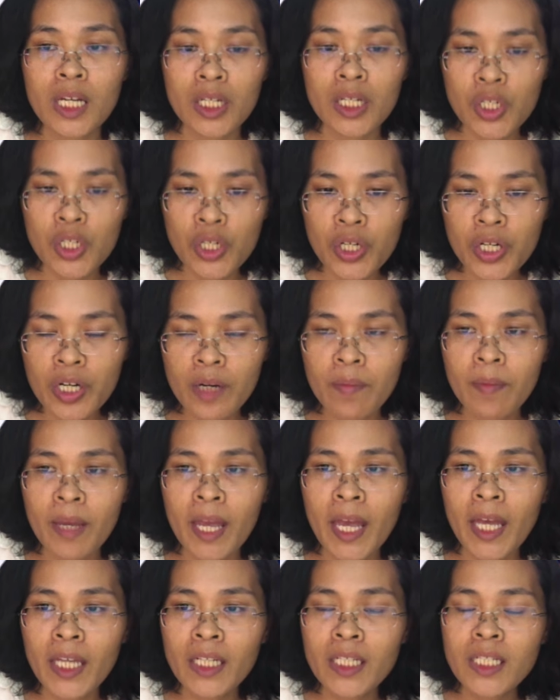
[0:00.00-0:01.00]
term.
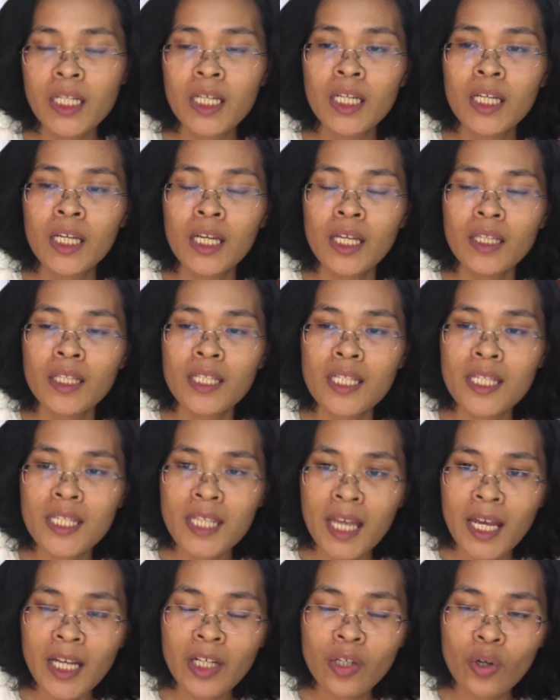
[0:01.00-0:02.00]
And the
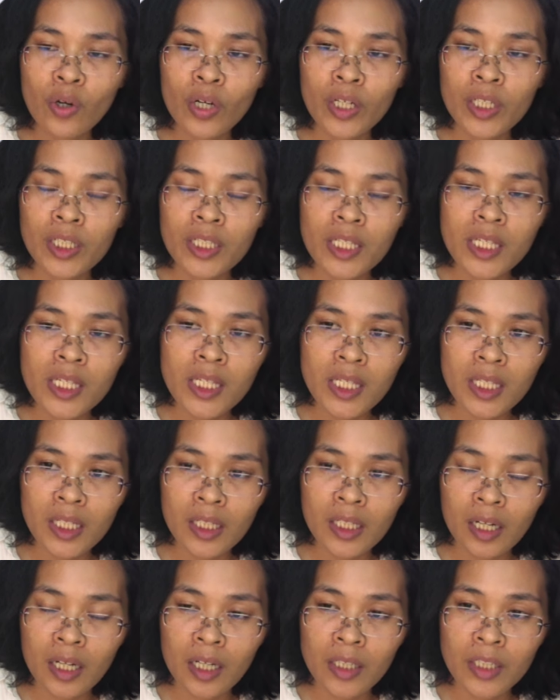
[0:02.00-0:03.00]
SEC or the
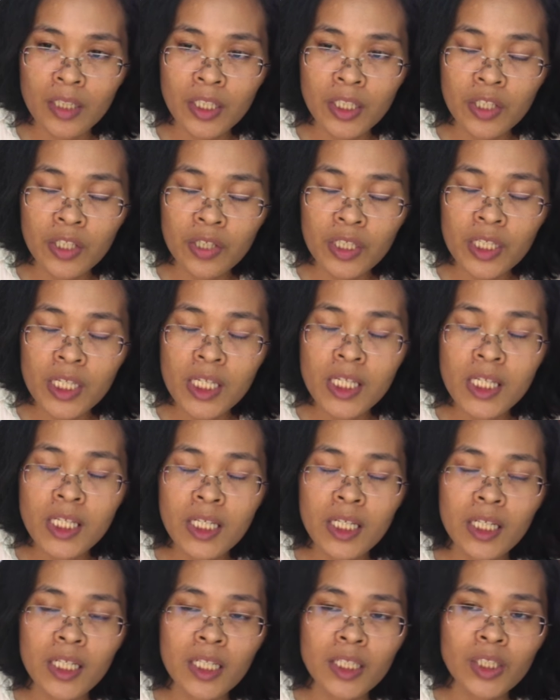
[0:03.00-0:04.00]
Securities
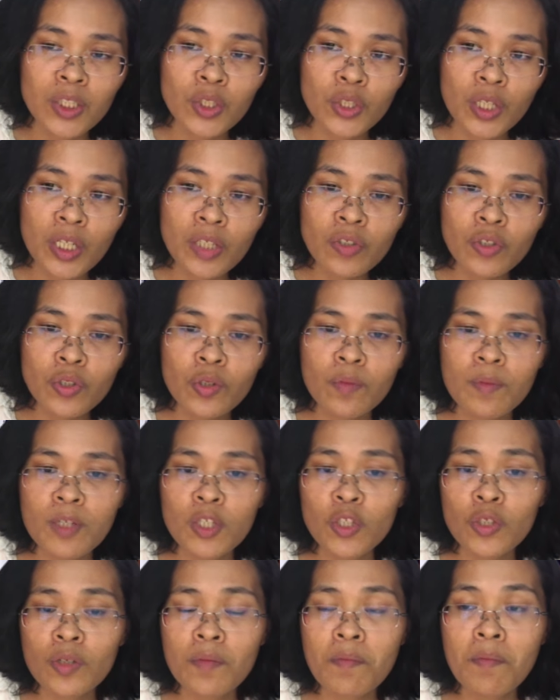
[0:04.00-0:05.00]
and Exchange
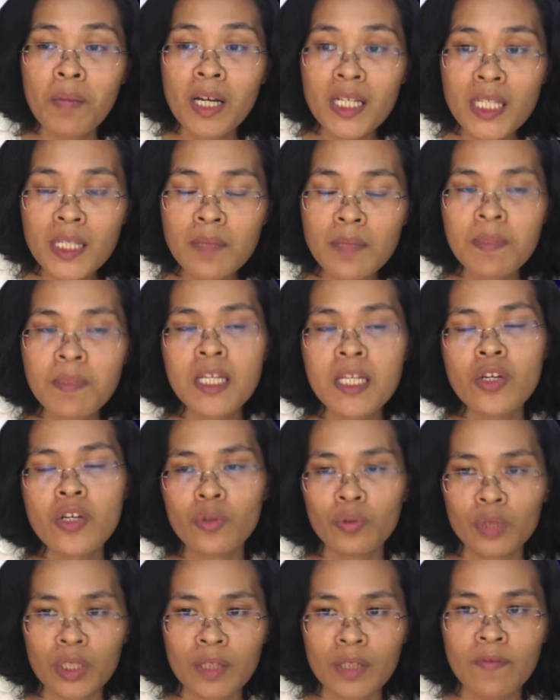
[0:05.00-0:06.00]
Commission must be
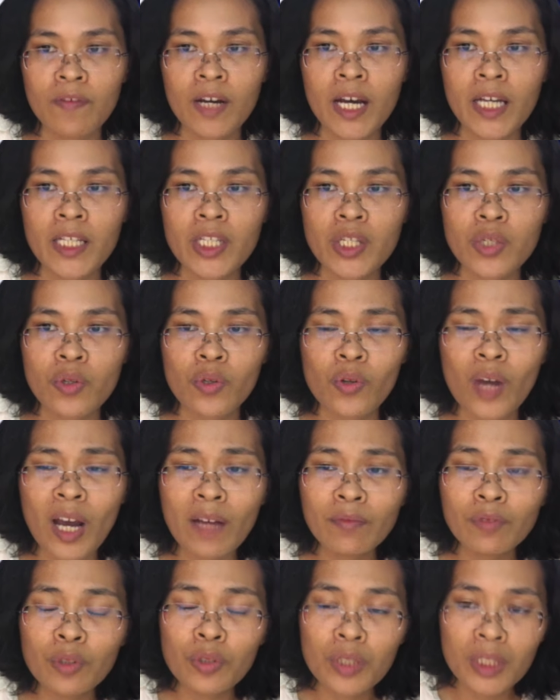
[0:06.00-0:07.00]
notified. So you
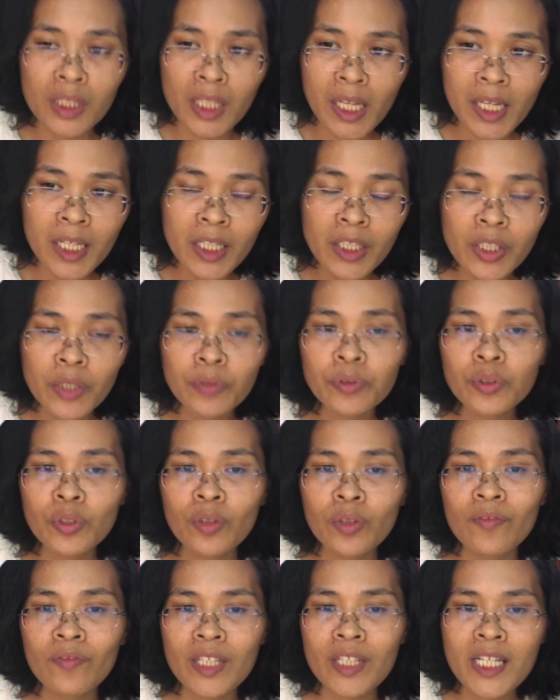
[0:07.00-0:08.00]
have to take note
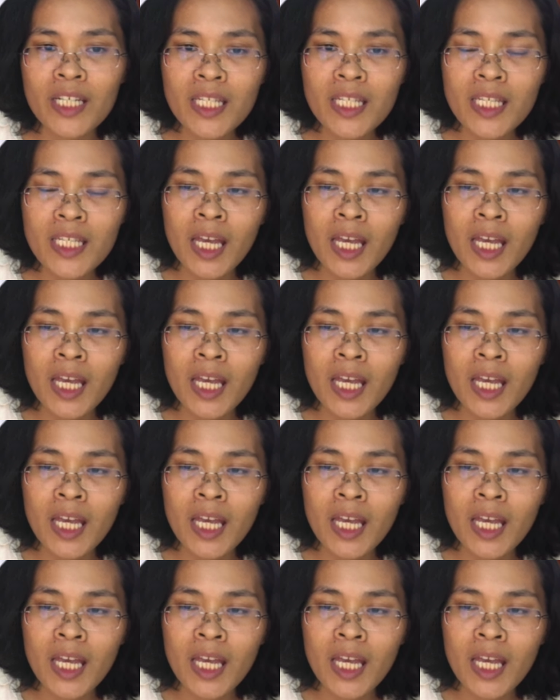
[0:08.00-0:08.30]
of this,